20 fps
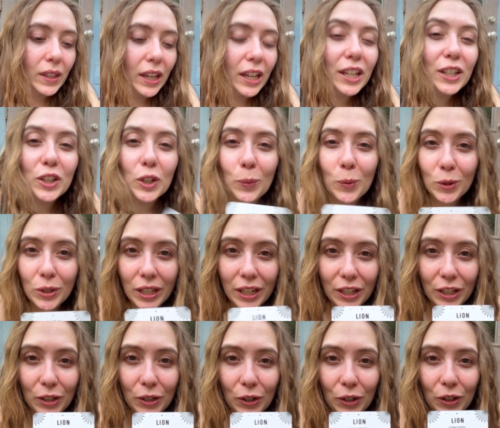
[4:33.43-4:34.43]
it's almost like
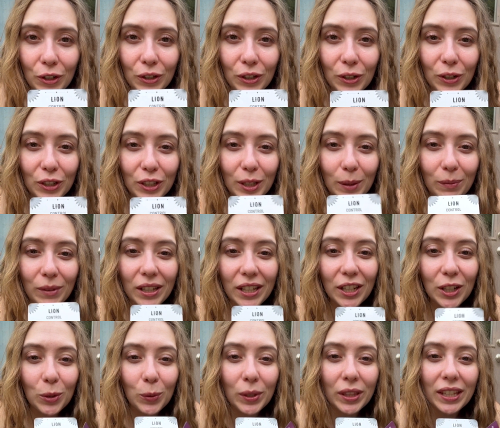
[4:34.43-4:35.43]
you're there's something
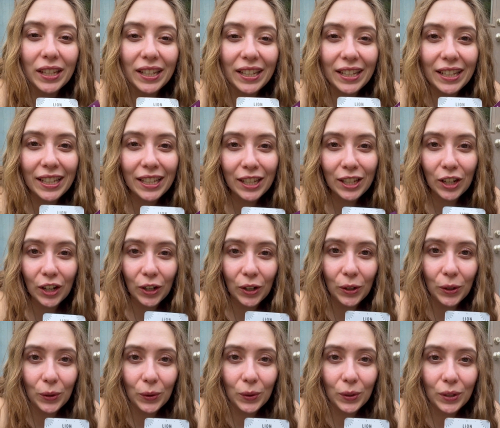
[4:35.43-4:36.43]
here with the
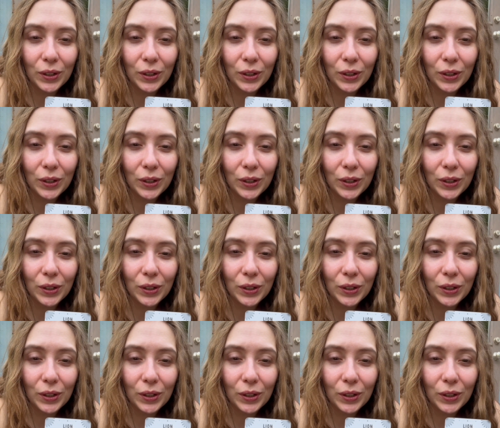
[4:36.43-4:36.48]
ego